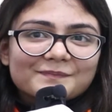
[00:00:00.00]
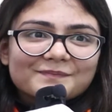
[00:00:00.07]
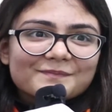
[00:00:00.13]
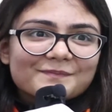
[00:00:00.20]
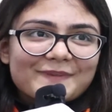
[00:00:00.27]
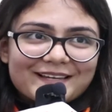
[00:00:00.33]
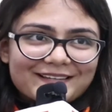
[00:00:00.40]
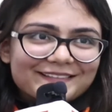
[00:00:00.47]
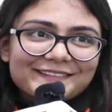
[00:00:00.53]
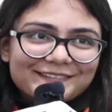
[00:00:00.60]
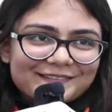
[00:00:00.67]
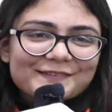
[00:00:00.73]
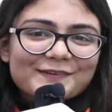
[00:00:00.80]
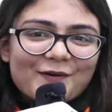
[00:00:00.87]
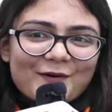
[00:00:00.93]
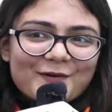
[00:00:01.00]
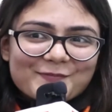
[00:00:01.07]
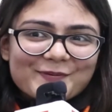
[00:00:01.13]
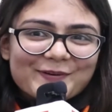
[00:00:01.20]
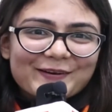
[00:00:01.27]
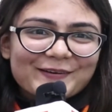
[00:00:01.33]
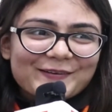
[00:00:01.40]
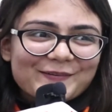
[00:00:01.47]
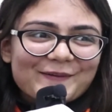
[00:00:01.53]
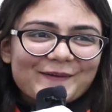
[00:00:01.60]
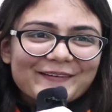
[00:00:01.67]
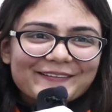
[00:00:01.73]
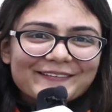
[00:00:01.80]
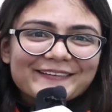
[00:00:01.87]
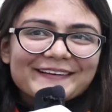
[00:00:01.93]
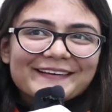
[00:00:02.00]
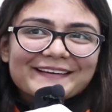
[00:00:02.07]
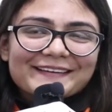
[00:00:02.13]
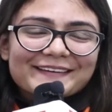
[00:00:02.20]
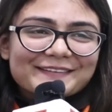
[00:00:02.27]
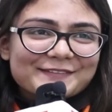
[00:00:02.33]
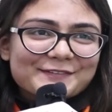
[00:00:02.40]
best corporate lawyer in